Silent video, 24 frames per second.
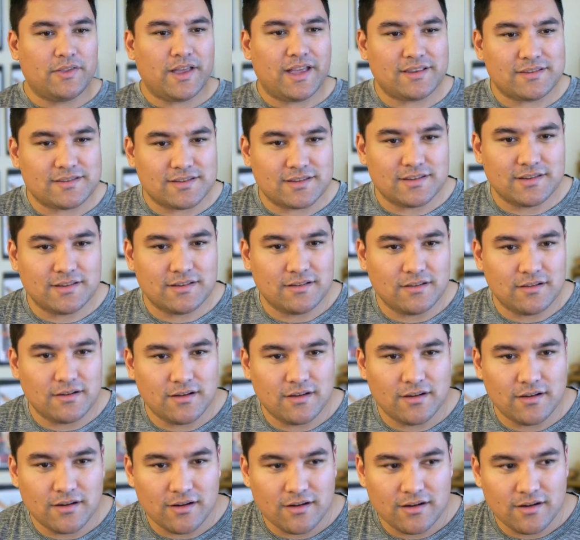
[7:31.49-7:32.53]
that's,
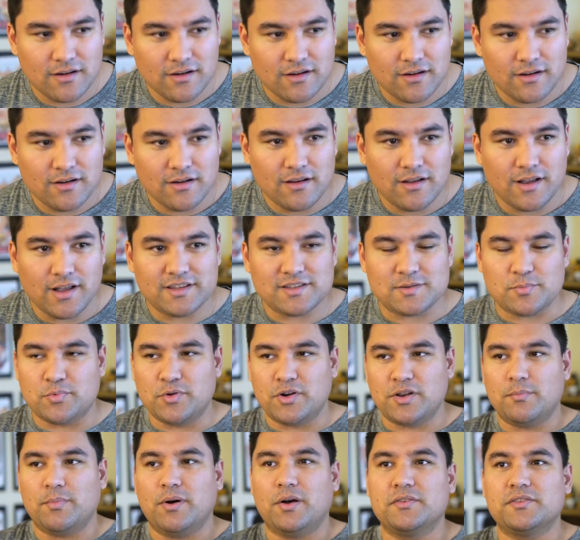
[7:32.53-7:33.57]
that's a
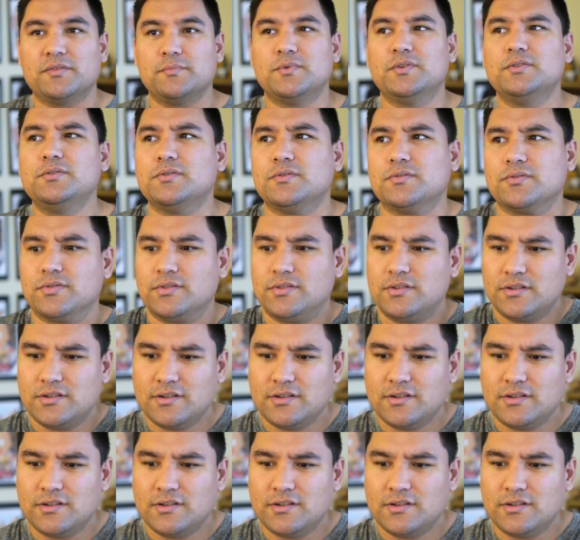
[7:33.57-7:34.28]
pretty ballsy move.